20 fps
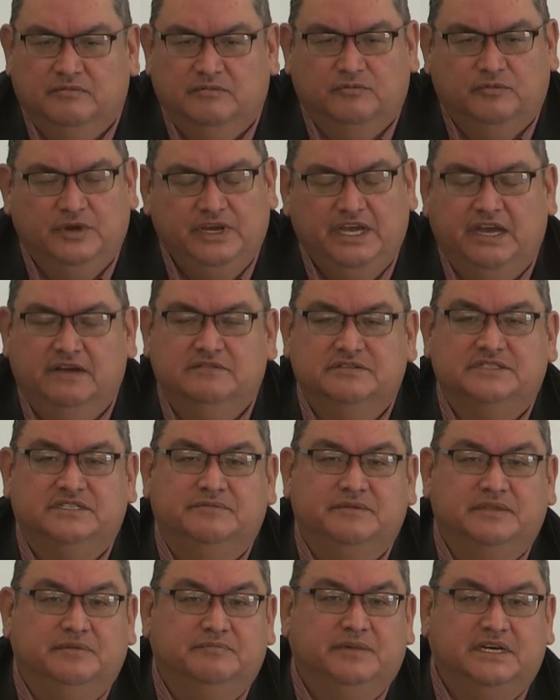we have
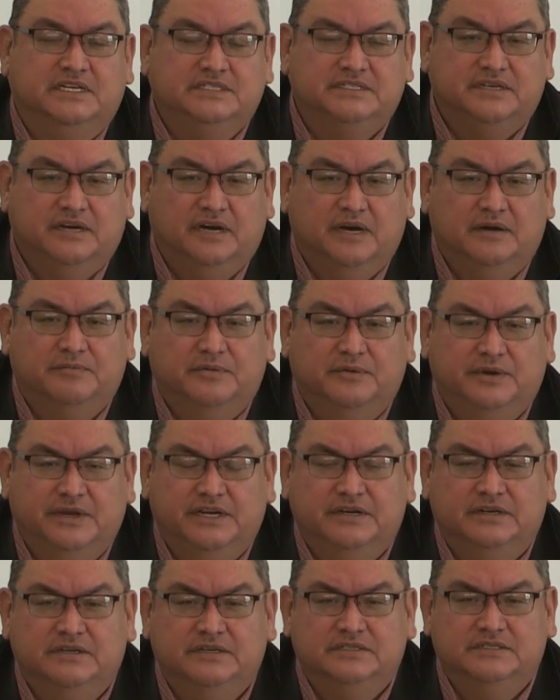some of the best
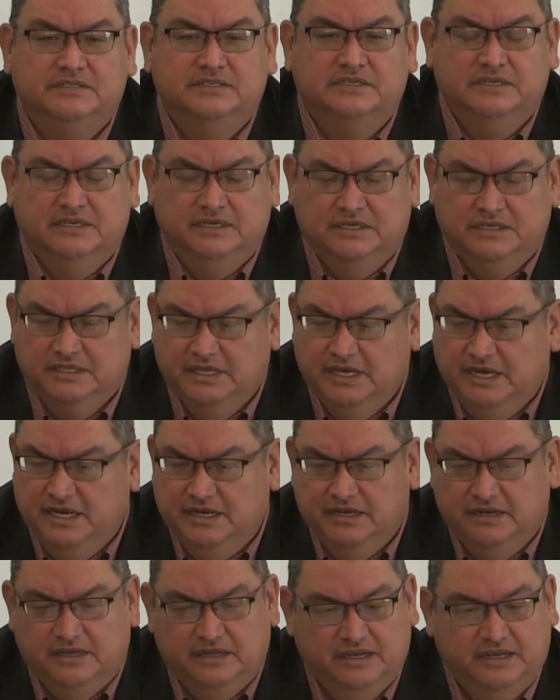operators
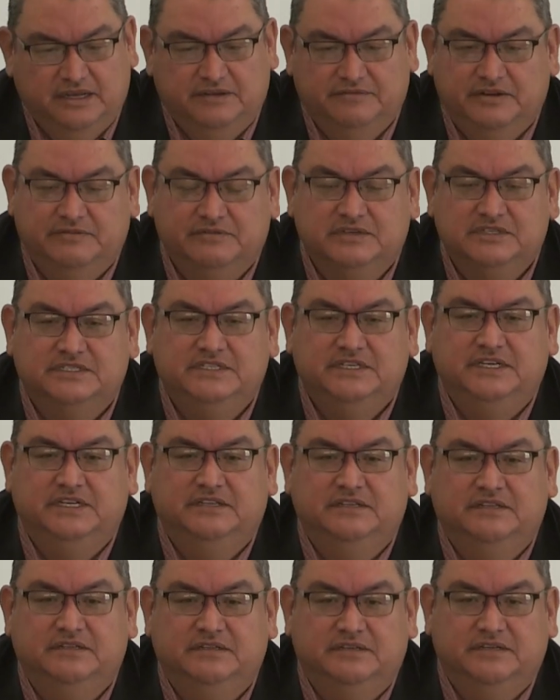that I've ever
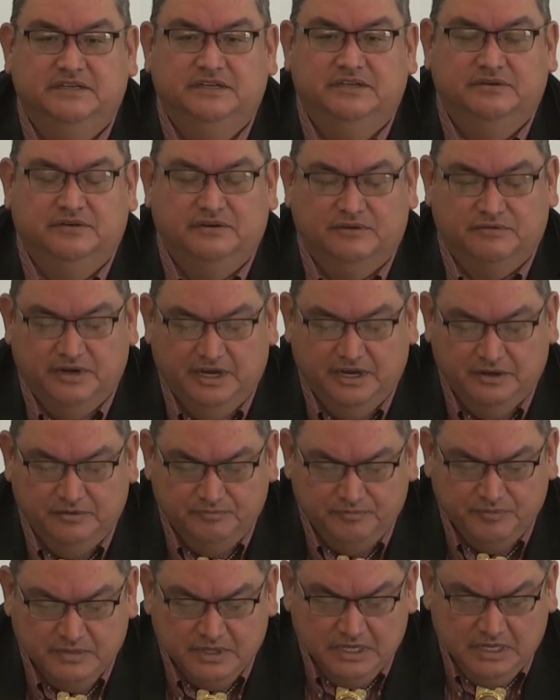seen, you know, around.
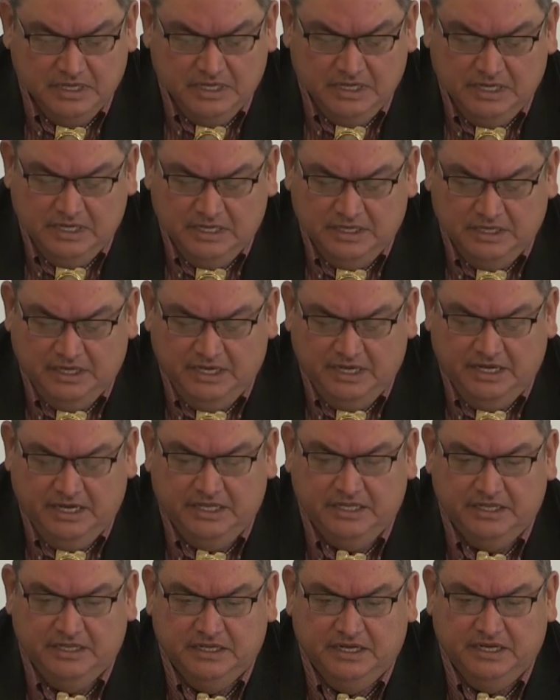
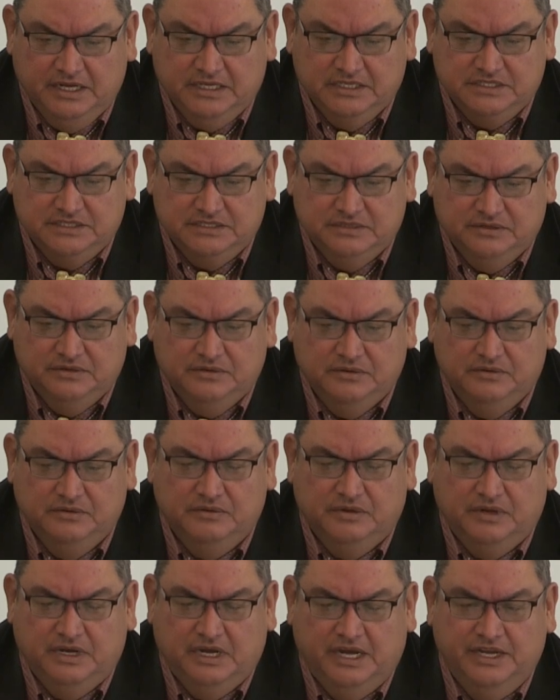And so
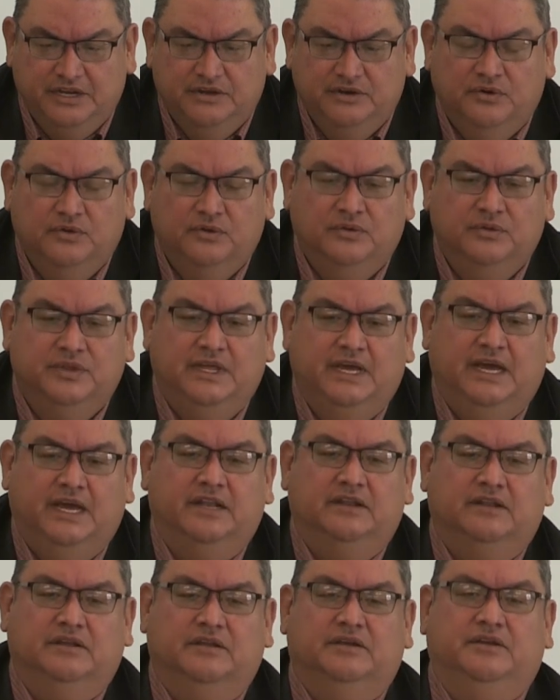I know
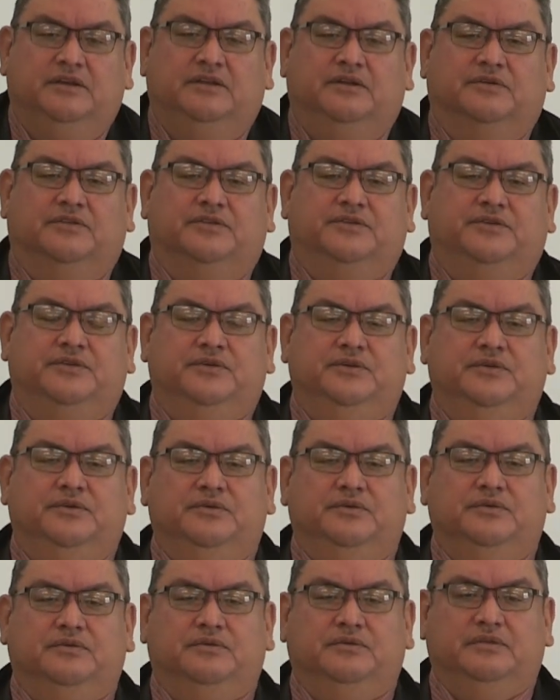that, you know,
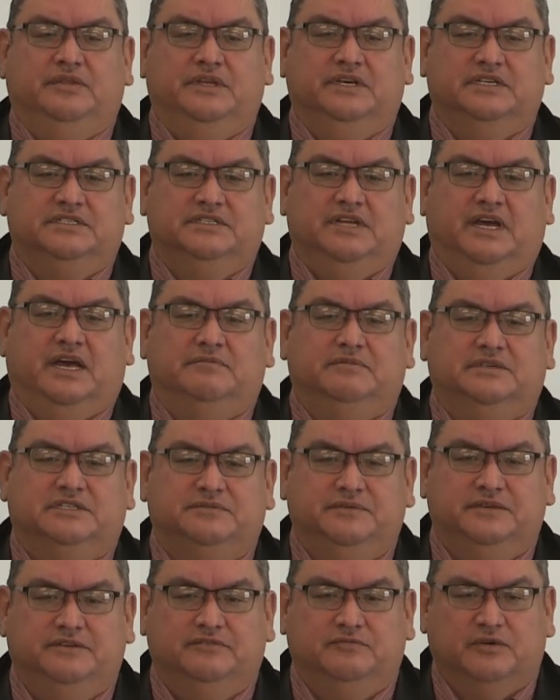through the
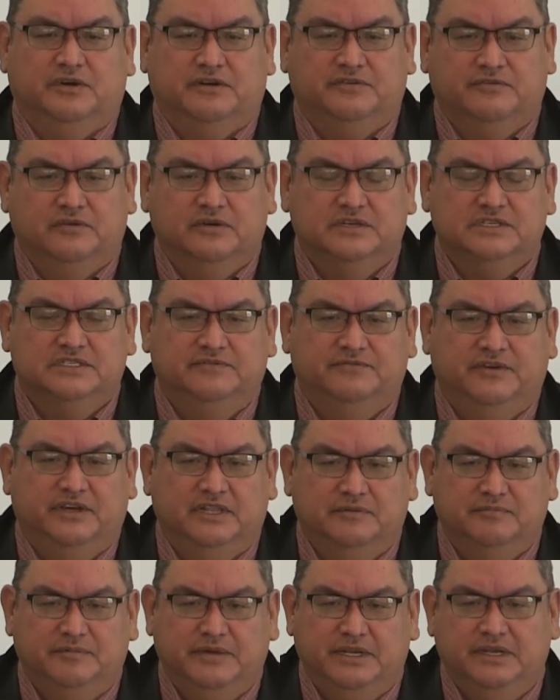establishment of workforce
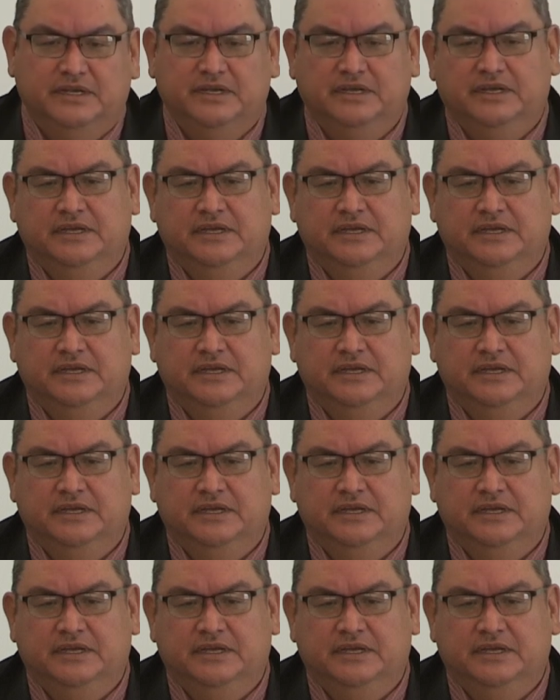development